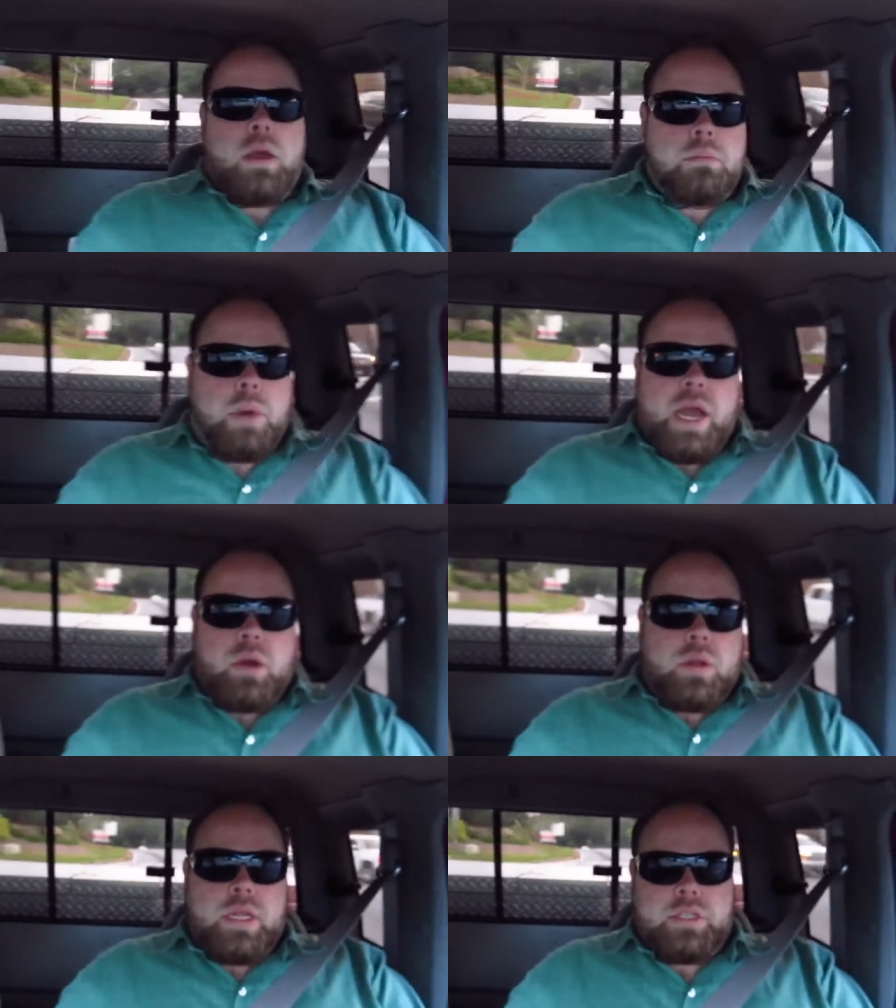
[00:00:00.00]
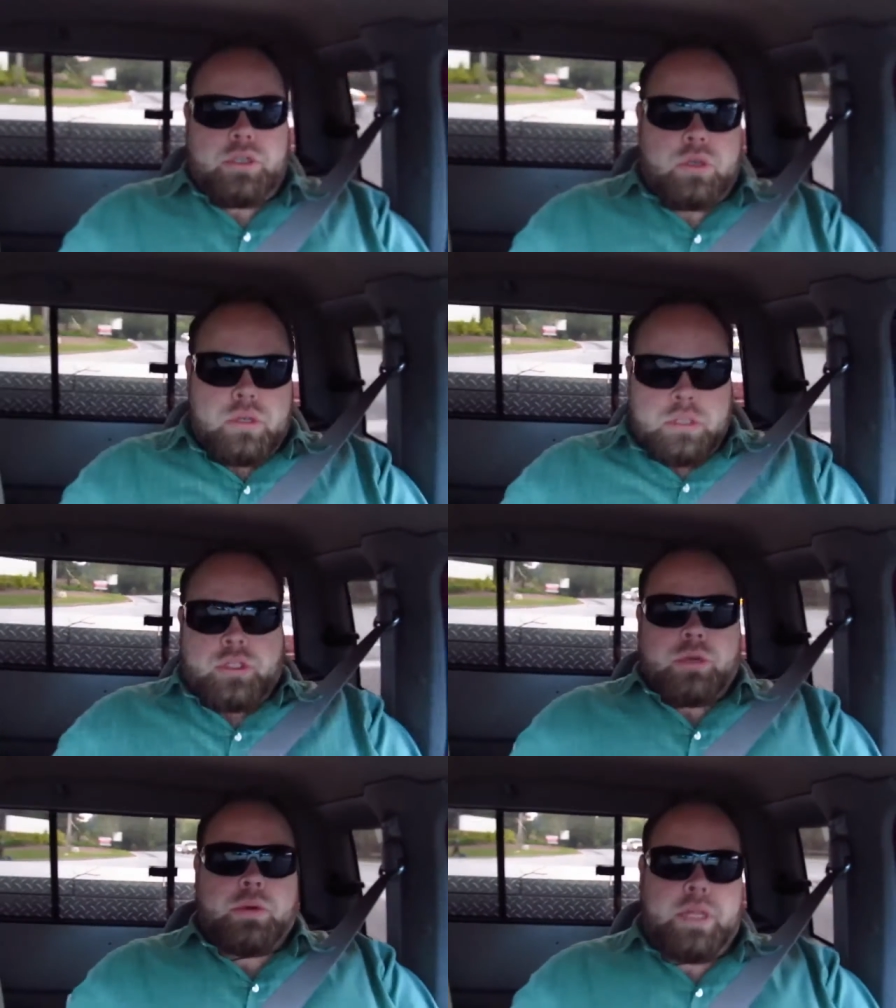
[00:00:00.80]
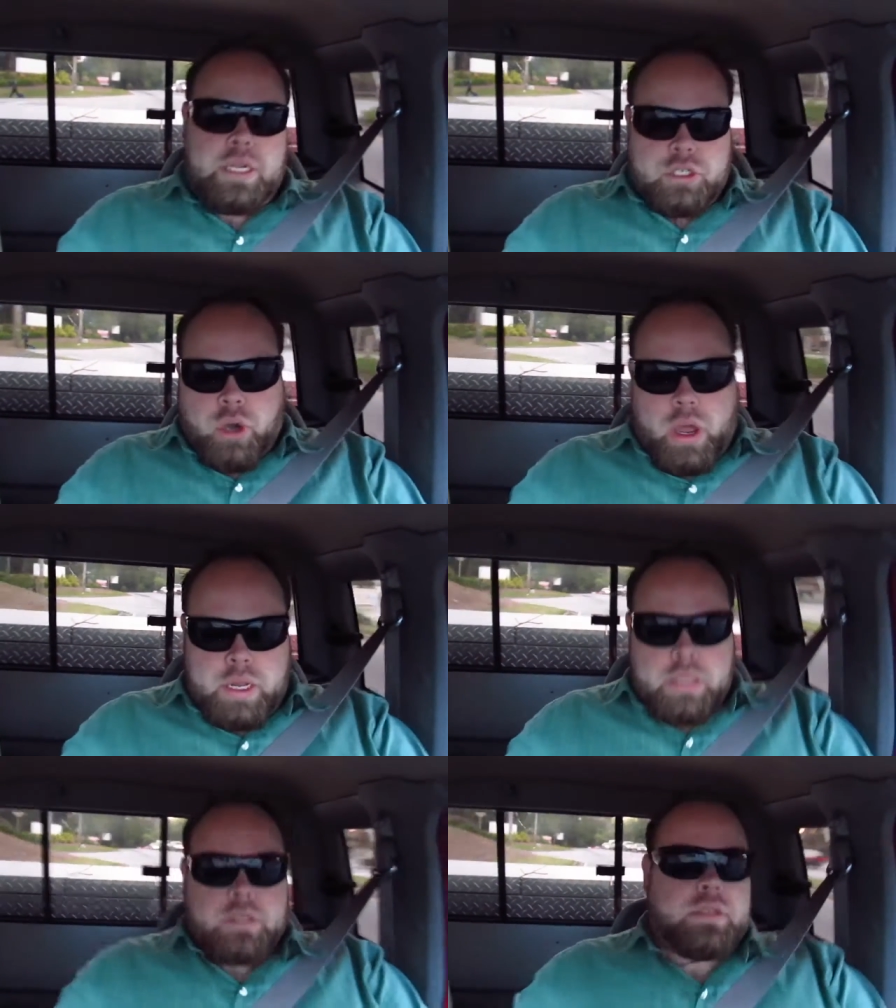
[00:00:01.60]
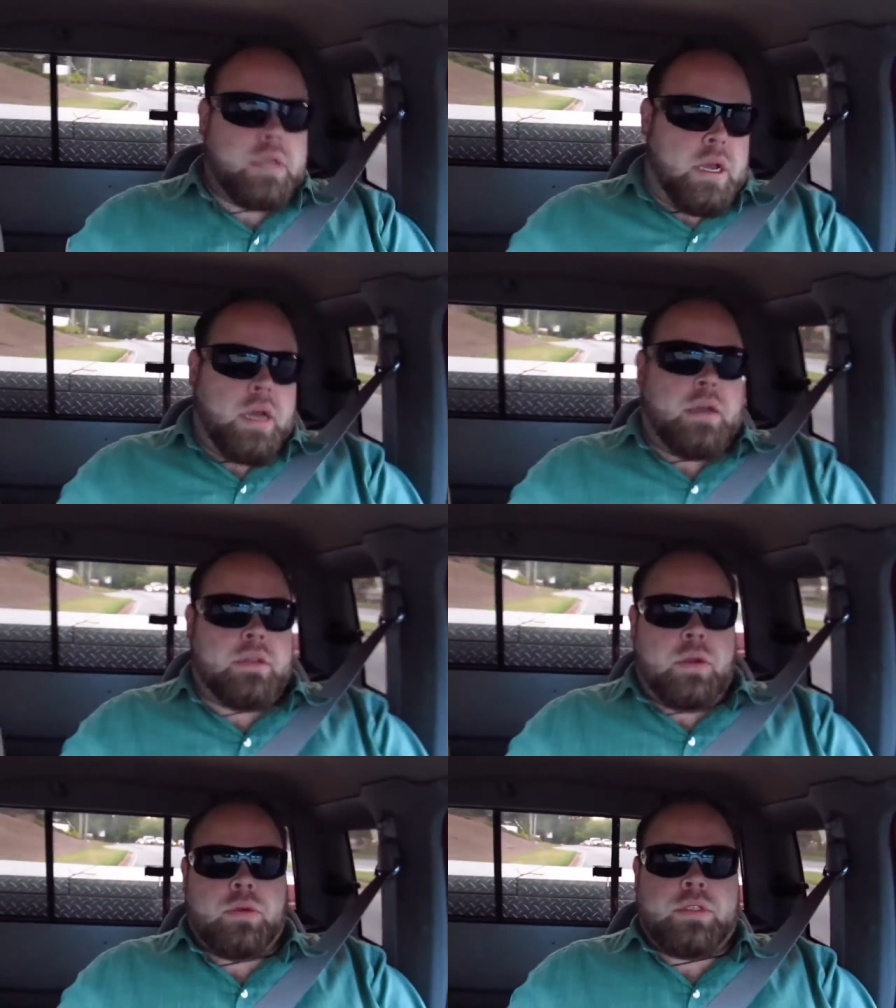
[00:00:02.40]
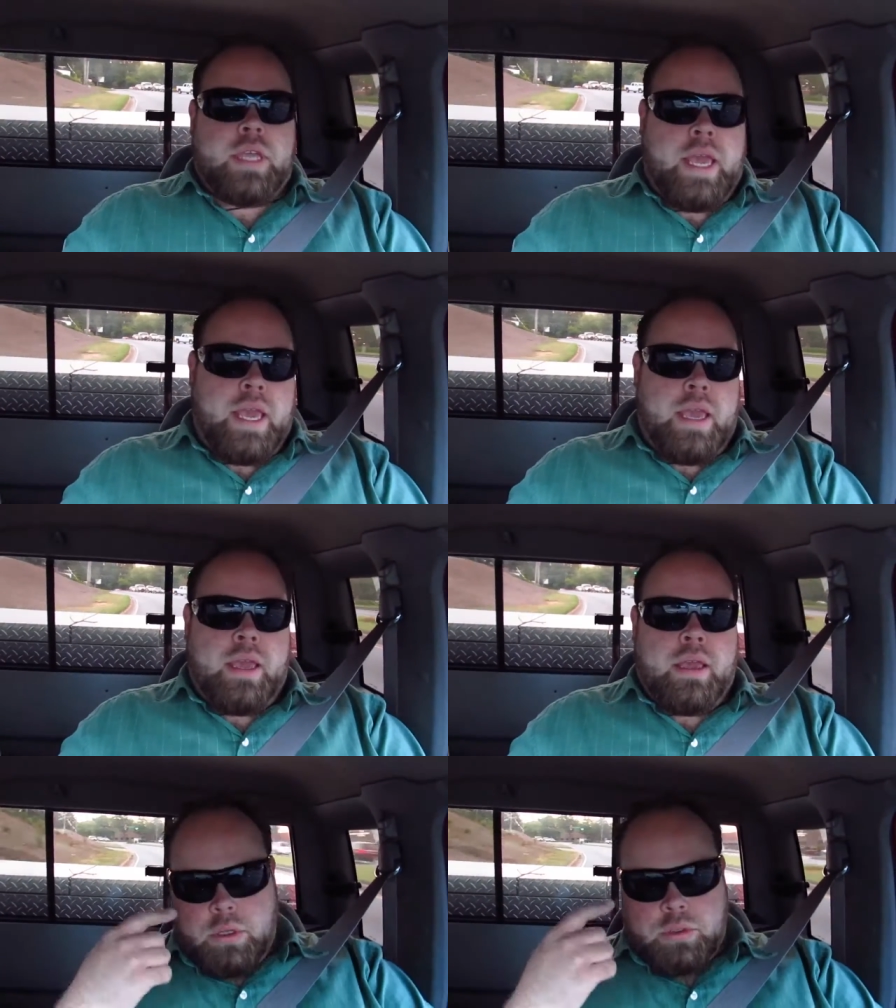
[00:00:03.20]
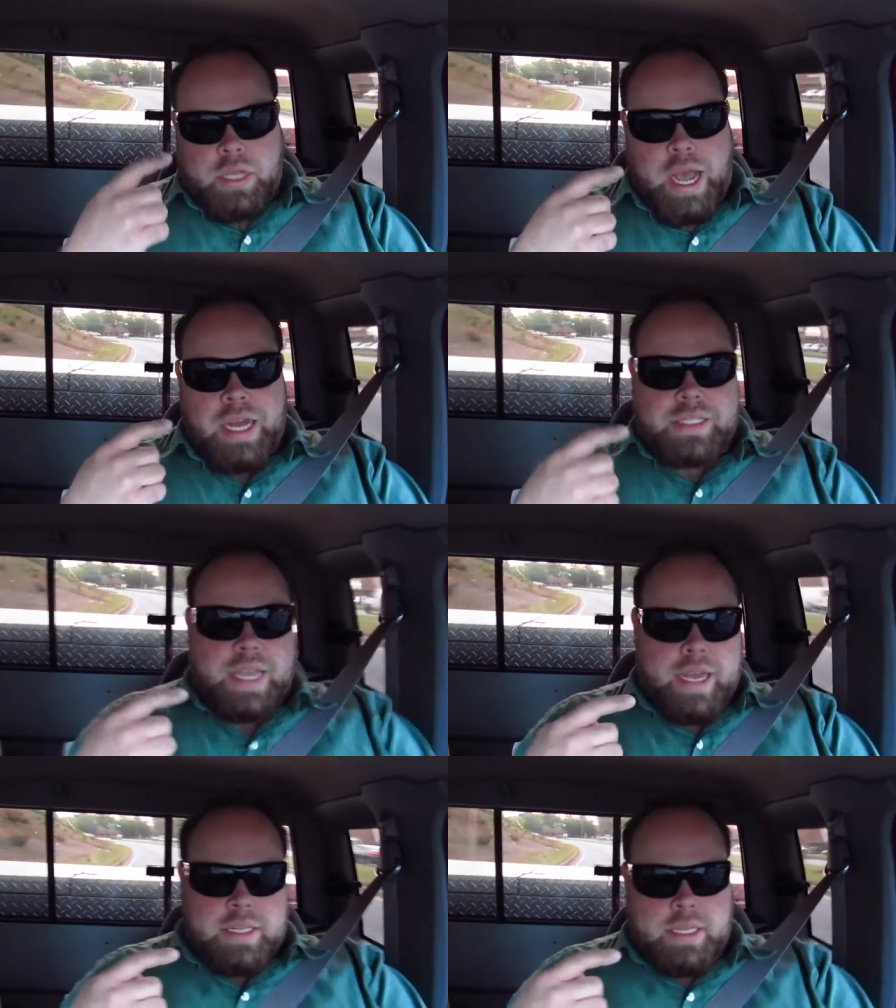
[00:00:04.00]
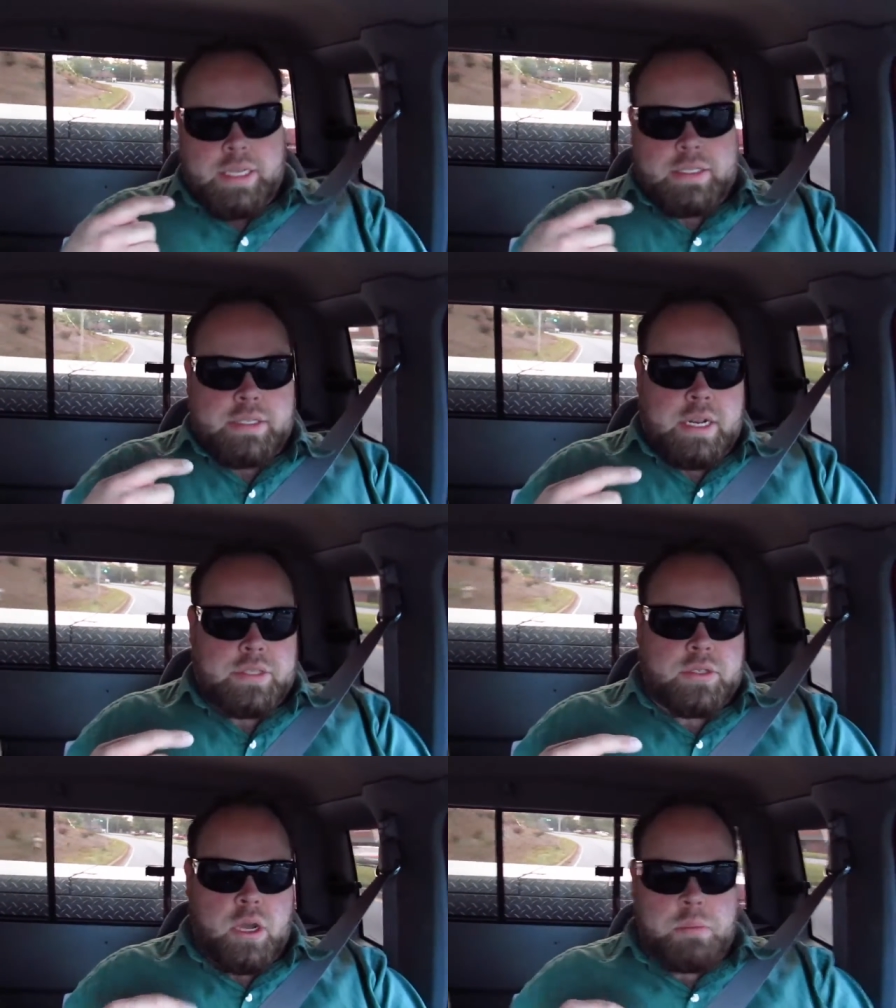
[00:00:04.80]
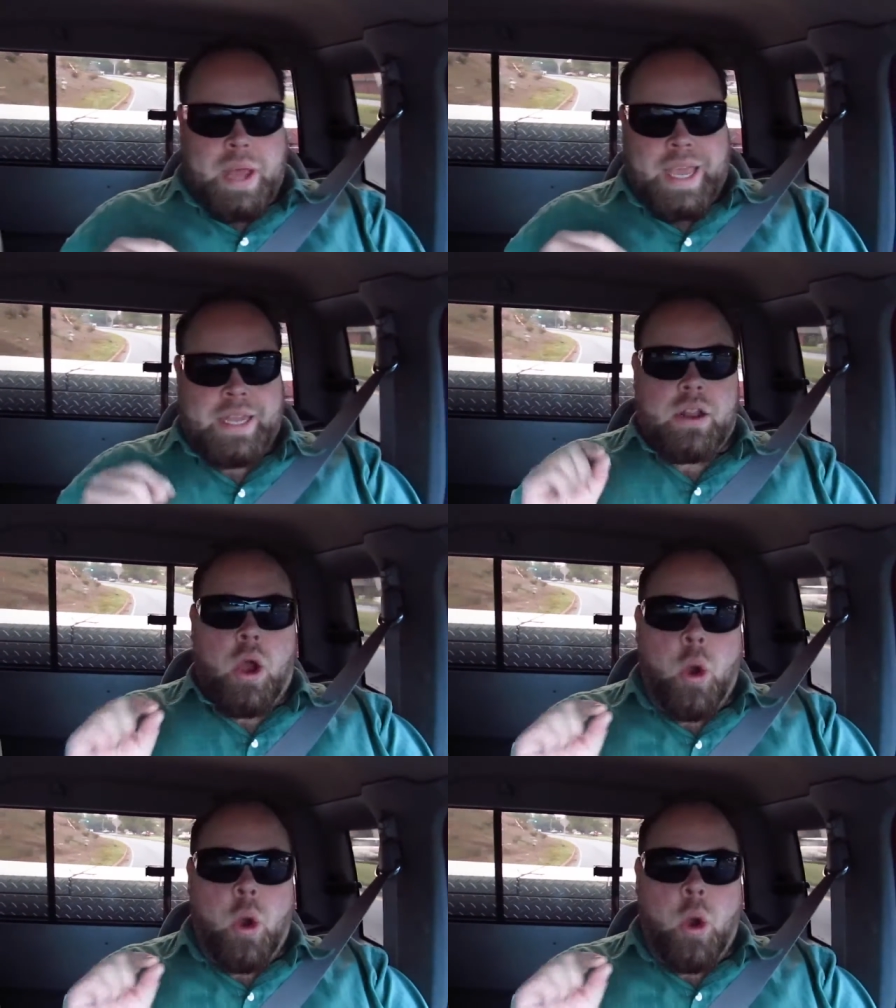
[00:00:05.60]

bioelectrical consumer electronics uh, there was a was a contact lens that i saw back in